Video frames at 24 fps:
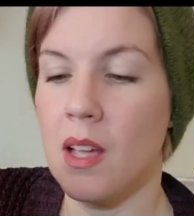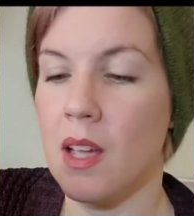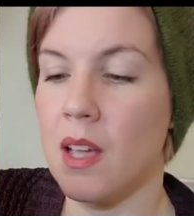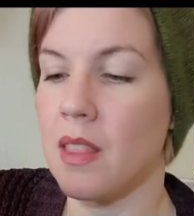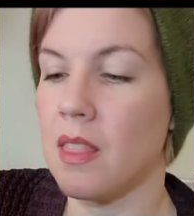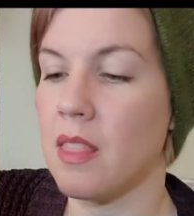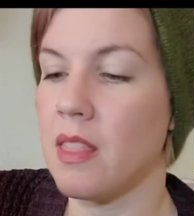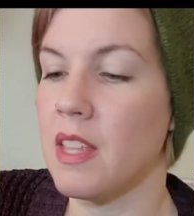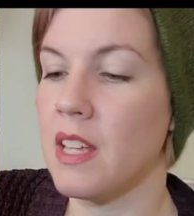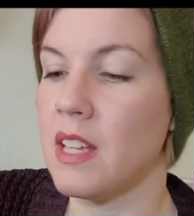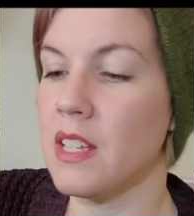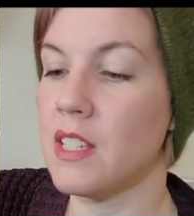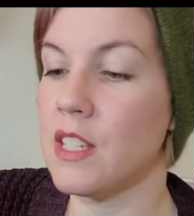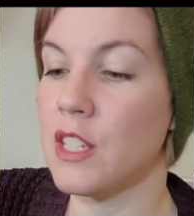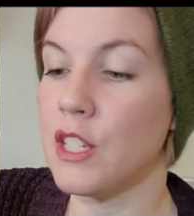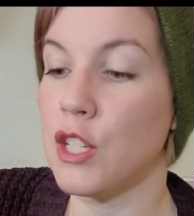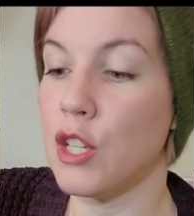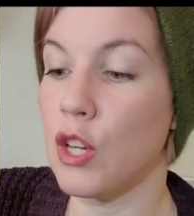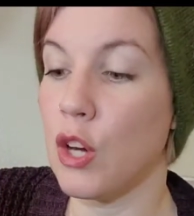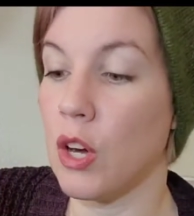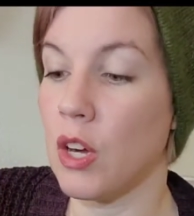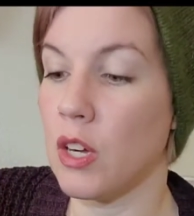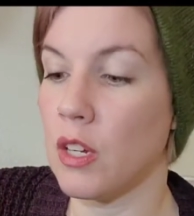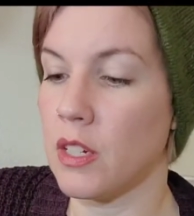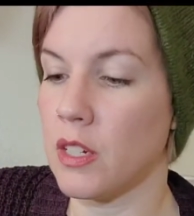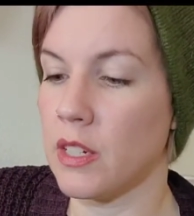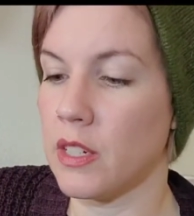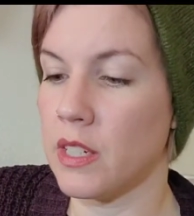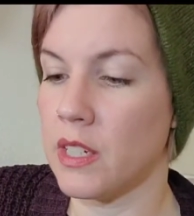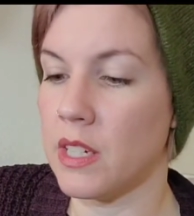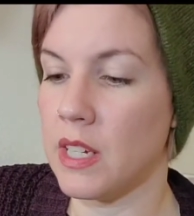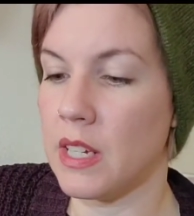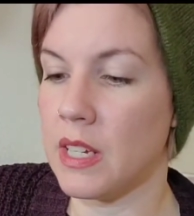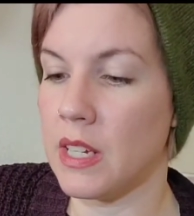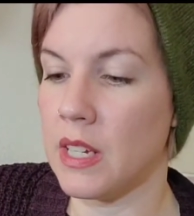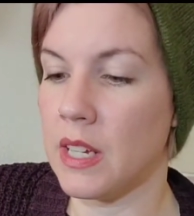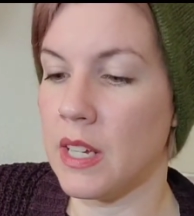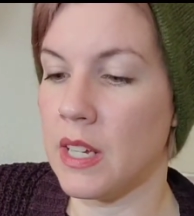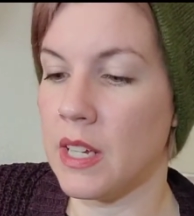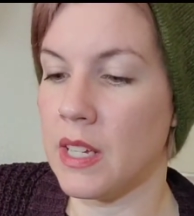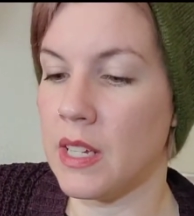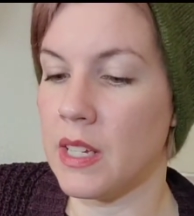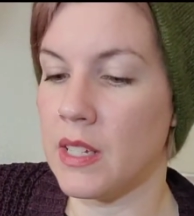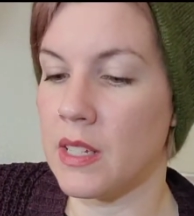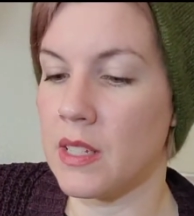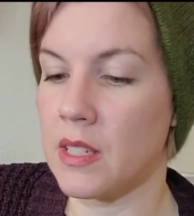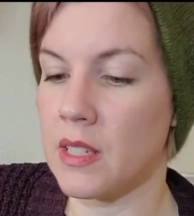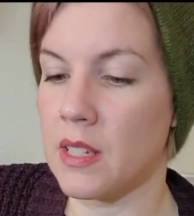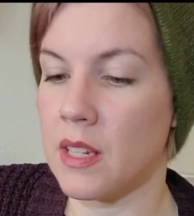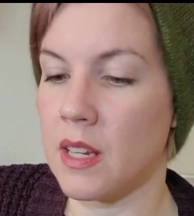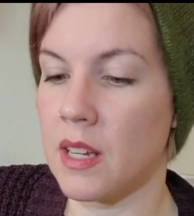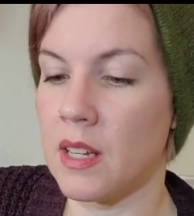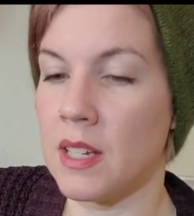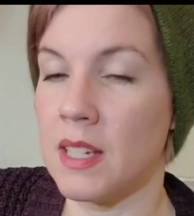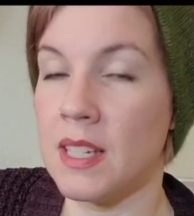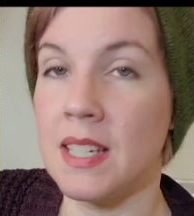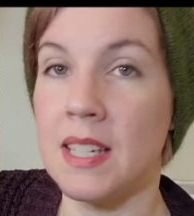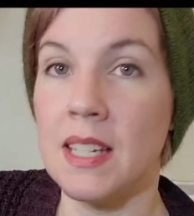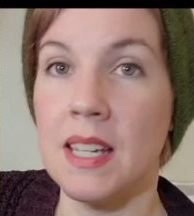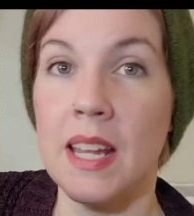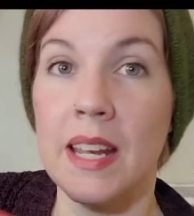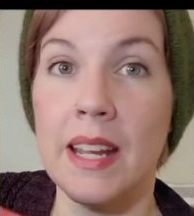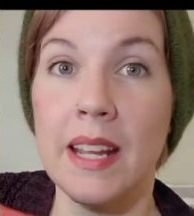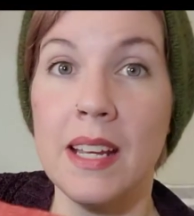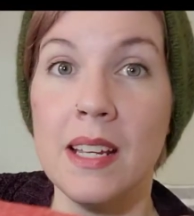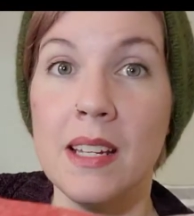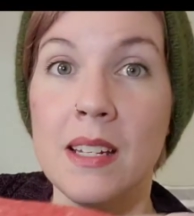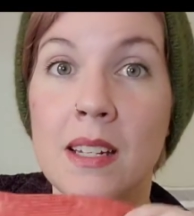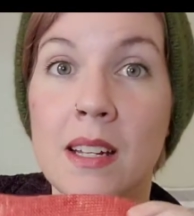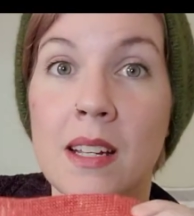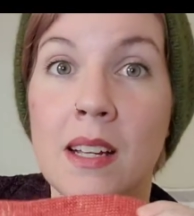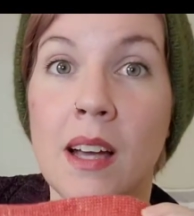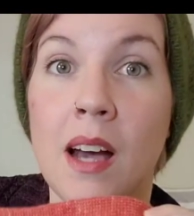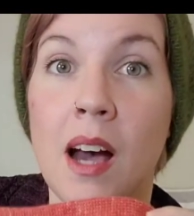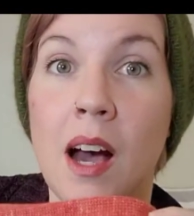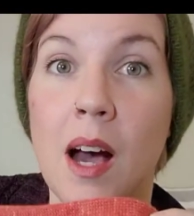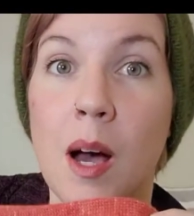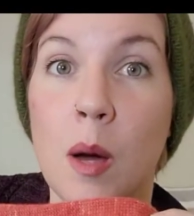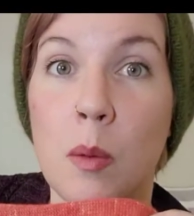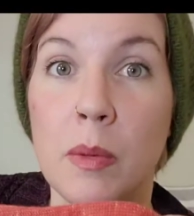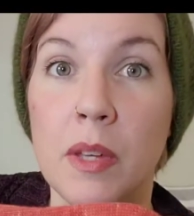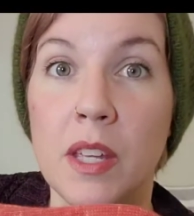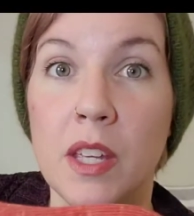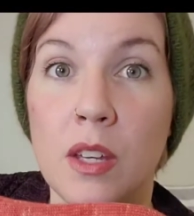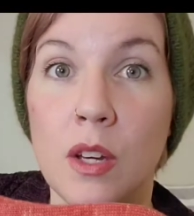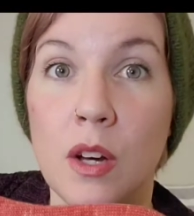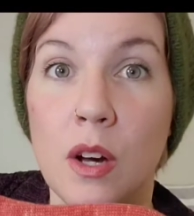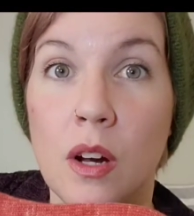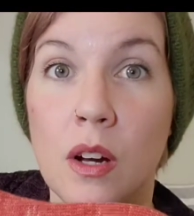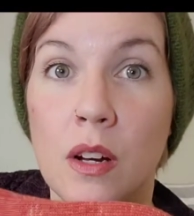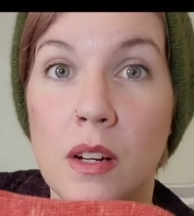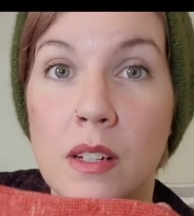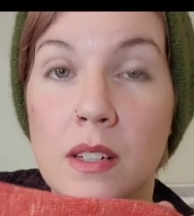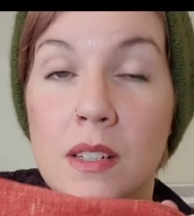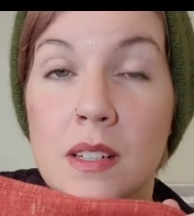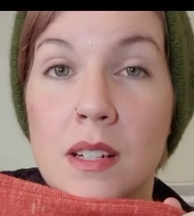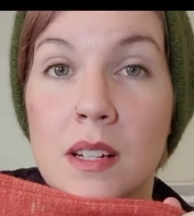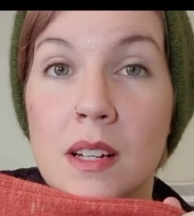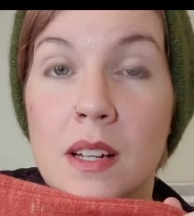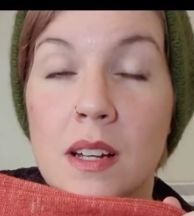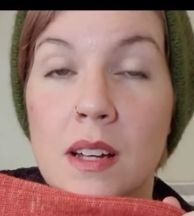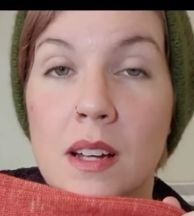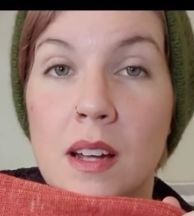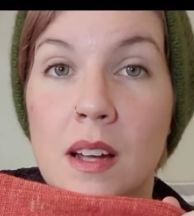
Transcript: This yarn is Knitting Niqabi yarn